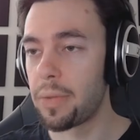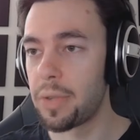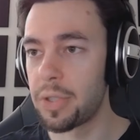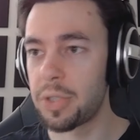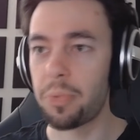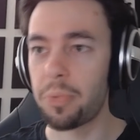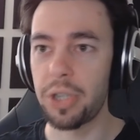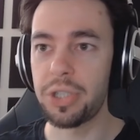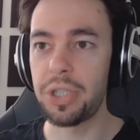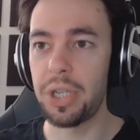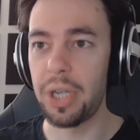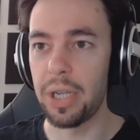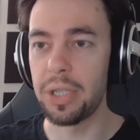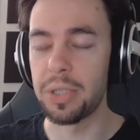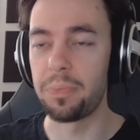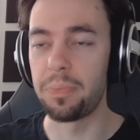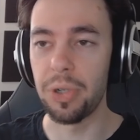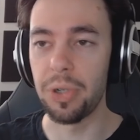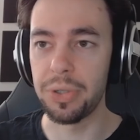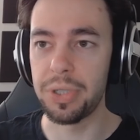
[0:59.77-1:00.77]
The spreadsheet
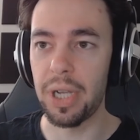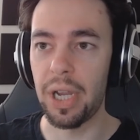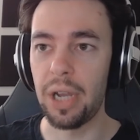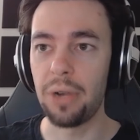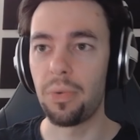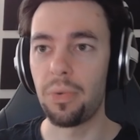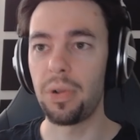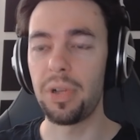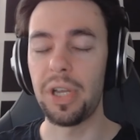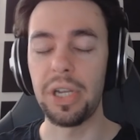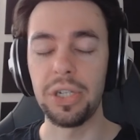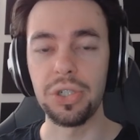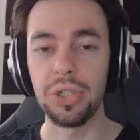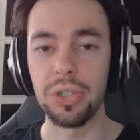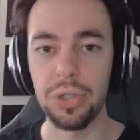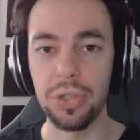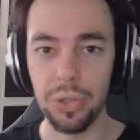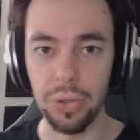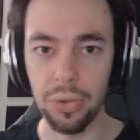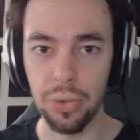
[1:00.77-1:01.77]
is built in
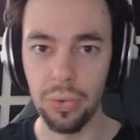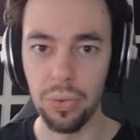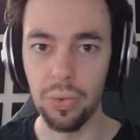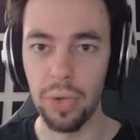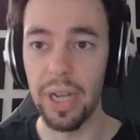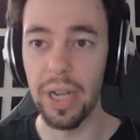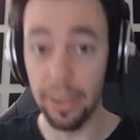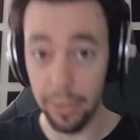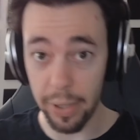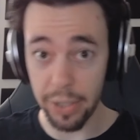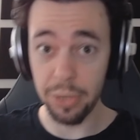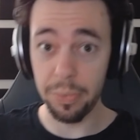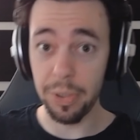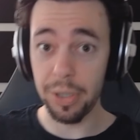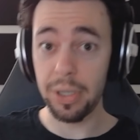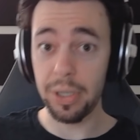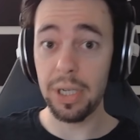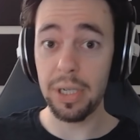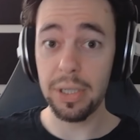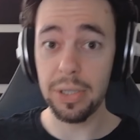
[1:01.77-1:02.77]
relation to
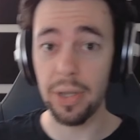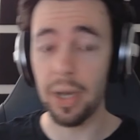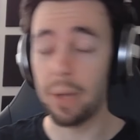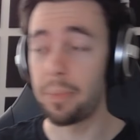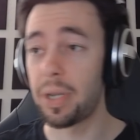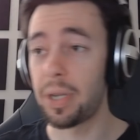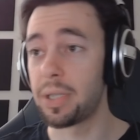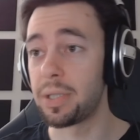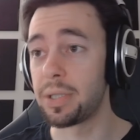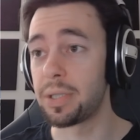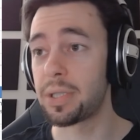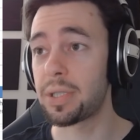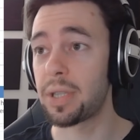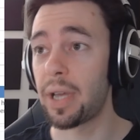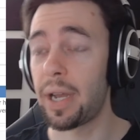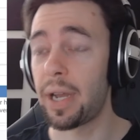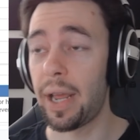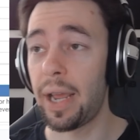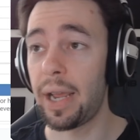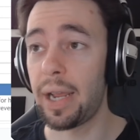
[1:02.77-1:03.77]
illegibility, so that means
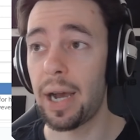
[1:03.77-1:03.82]
that a